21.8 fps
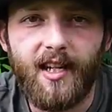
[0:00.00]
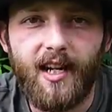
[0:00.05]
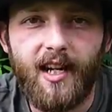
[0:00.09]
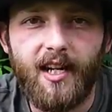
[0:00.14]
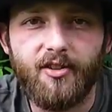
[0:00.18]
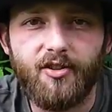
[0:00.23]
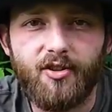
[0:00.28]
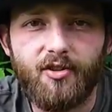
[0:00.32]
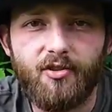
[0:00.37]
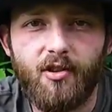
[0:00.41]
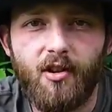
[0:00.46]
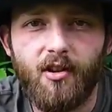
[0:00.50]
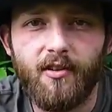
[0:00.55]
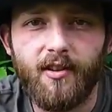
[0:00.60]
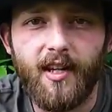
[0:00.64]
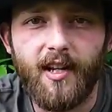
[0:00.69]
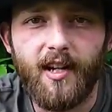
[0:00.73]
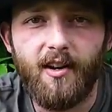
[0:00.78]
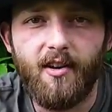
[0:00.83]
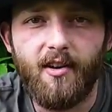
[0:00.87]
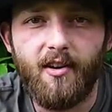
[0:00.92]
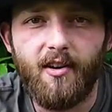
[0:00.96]
how strong
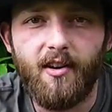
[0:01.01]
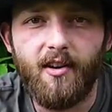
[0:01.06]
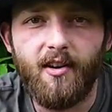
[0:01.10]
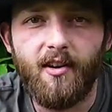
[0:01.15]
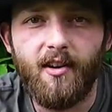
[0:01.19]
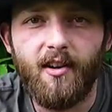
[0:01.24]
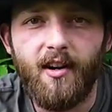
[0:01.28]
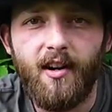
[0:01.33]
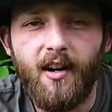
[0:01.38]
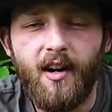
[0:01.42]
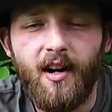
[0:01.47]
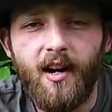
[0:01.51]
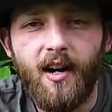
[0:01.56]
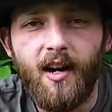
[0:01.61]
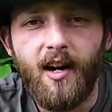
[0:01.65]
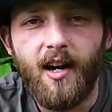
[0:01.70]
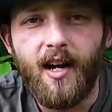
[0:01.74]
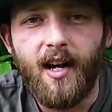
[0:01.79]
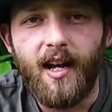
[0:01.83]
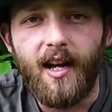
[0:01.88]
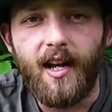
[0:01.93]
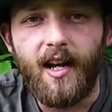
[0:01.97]
they are,
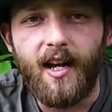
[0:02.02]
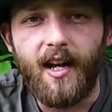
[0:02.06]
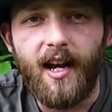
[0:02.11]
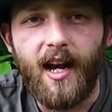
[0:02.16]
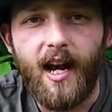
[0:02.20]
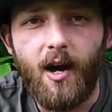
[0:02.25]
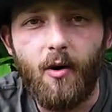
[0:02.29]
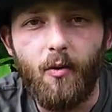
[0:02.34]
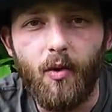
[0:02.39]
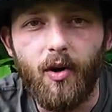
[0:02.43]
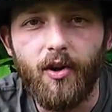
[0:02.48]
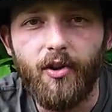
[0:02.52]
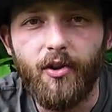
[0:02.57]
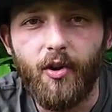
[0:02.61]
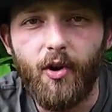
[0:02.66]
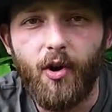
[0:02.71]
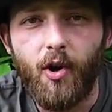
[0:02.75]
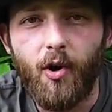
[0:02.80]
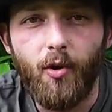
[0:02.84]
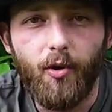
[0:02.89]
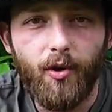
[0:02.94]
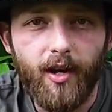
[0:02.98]
and how well
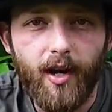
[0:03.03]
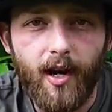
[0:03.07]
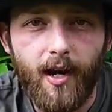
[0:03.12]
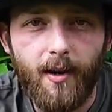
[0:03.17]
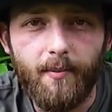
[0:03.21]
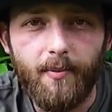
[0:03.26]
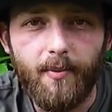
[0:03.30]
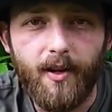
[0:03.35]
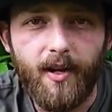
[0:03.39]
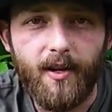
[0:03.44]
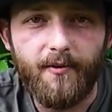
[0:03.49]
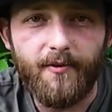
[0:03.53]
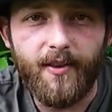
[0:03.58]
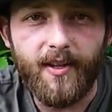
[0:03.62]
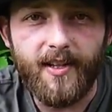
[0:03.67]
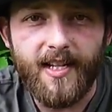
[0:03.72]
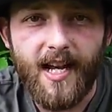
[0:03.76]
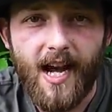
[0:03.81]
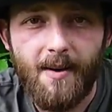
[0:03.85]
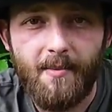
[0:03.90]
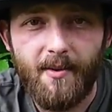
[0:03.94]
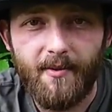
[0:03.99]
they'll hold up if
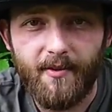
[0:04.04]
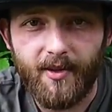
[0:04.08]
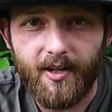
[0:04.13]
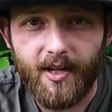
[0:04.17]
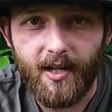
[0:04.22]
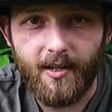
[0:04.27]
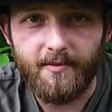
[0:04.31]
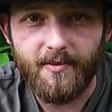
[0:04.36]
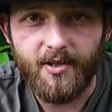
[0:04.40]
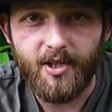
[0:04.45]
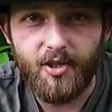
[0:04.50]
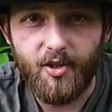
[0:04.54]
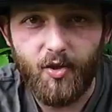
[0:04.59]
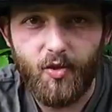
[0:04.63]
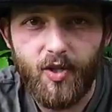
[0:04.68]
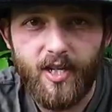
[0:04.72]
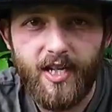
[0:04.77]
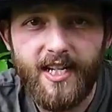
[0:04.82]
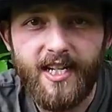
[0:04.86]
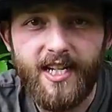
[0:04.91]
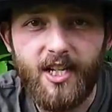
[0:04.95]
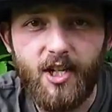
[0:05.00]
the time ever comes and
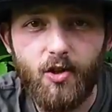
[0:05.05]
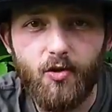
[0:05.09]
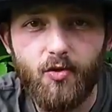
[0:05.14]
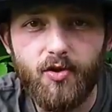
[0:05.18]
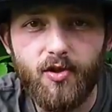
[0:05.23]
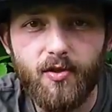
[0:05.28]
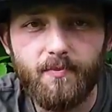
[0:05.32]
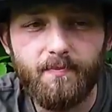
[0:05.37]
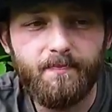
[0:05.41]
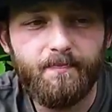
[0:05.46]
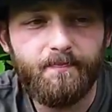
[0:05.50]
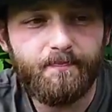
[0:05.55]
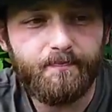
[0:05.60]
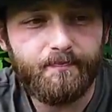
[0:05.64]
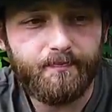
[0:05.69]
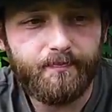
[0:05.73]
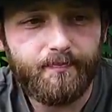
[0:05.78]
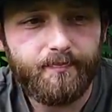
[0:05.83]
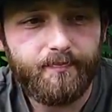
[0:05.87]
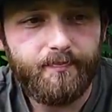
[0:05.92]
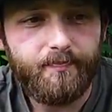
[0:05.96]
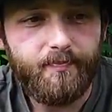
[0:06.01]
you need to use them.
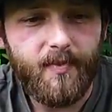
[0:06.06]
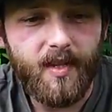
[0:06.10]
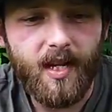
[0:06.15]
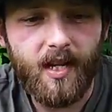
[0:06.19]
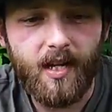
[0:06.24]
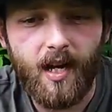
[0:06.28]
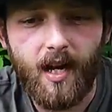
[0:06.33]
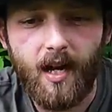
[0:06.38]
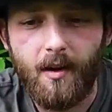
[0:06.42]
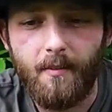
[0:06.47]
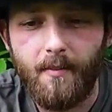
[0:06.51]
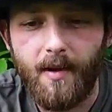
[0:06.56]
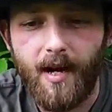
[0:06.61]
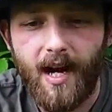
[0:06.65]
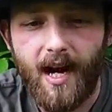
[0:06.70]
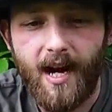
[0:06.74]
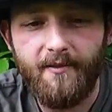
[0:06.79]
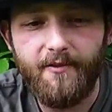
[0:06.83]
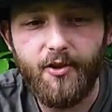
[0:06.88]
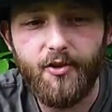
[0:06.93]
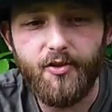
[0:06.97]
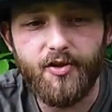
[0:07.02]

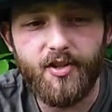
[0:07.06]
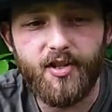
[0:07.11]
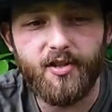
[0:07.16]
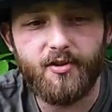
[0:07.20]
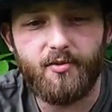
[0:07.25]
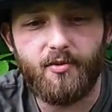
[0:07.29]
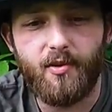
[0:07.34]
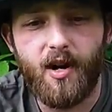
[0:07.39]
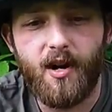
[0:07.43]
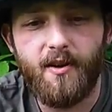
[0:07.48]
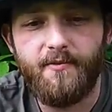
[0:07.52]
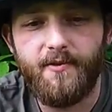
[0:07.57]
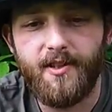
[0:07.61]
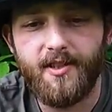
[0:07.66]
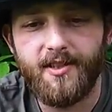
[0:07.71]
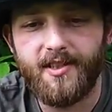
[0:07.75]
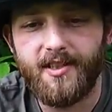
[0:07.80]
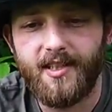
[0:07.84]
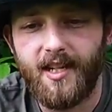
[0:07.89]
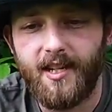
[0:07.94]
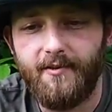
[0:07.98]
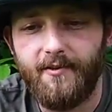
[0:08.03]
I've used this raffia
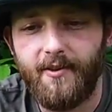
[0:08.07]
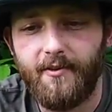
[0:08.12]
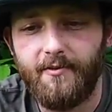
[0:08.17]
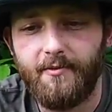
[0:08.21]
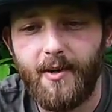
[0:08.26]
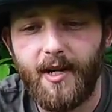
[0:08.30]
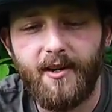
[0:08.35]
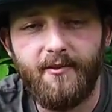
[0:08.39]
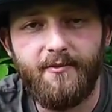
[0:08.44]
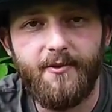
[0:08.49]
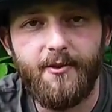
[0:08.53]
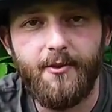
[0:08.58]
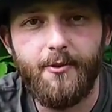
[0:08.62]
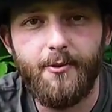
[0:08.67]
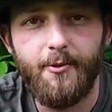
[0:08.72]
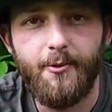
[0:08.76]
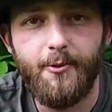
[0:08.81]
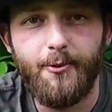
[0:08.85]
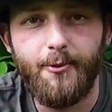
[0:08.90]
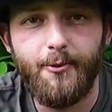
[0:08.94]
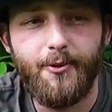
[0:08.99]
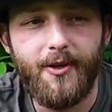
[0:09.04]
stuff. I've made a
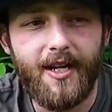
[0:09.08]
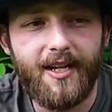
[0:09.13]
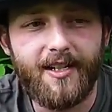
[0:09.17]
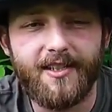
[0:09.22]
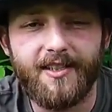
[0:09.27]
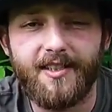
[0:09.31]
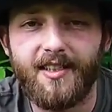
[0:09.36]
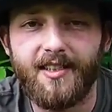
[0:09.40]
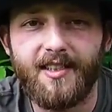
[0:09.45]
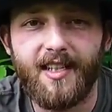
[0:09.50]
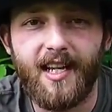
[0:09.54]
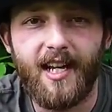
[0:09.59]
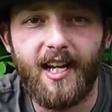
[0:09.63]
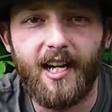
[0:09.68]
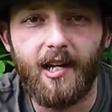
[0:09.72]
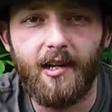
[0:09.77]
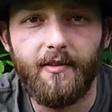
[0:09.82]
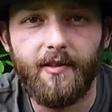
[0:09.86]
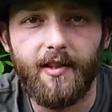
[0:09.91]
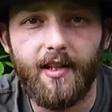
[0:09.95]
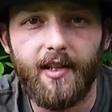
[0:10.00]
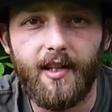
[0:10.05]
few necklaces out
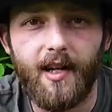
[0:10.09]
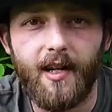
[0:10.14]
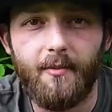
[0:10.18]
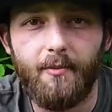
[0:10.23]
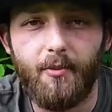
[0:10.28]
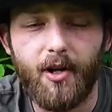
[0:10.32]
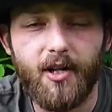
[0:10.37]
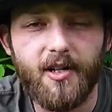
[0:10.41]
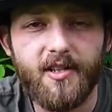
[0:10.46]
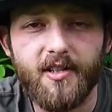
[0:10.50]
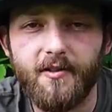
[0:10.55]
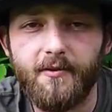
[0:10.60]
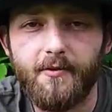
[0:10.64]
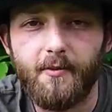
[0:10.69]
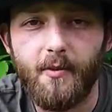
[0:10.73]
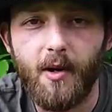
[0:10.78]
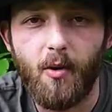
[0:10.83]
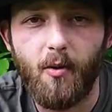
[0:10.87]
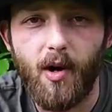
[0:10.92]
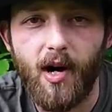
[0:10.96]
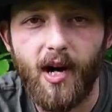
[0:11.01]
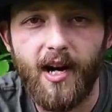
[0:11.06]
of it, a bracelet
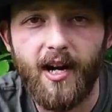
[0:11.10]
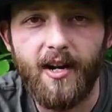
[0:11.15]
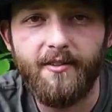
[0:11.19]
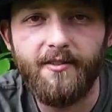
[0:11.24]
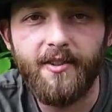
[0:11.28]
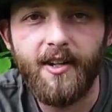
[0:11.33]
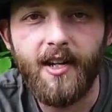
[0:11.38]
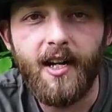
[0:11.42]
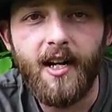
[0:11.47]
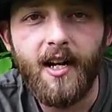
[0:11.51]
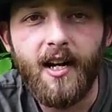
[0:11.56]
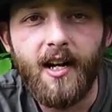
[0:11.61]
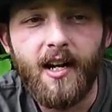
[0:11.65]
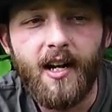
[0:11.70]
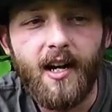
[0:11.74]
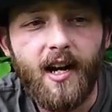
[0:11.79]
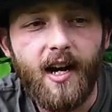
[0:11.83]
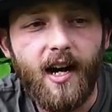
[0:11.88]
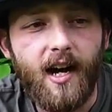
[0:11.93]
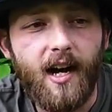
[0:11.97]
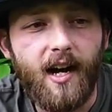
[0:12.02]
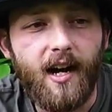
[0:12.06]
for my wife.
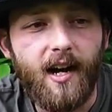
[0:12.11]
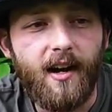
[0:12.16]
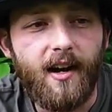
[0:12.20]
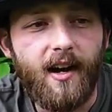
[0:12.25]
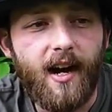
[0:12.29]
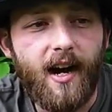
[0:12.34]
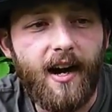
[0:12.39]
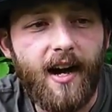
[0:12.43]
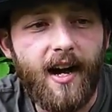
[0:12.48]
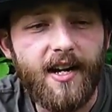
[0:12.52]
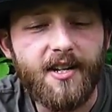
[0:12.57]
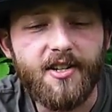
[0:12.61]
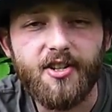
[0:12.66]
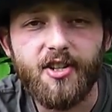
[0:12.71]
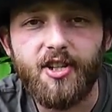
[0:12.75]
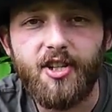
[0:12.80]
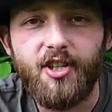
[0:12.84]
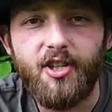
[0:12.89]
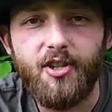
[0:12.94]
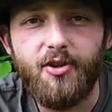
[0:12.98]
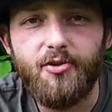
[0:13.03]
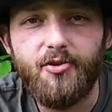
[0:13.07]
I
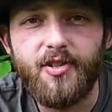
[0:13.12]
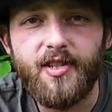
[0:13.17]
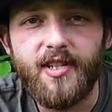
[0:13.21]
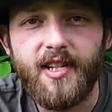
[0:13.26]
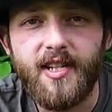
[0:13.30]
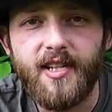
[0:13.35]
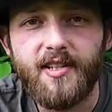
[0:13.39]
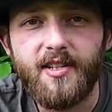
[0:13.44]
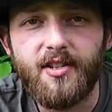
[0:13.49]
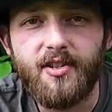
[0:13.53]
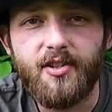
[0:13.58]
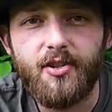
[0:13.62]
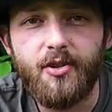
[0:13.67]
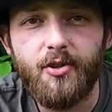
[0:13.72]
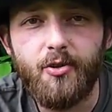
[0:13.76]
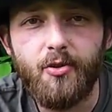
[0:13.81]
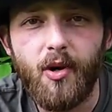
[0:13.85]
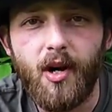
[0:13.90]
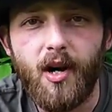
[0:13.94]
actually used it to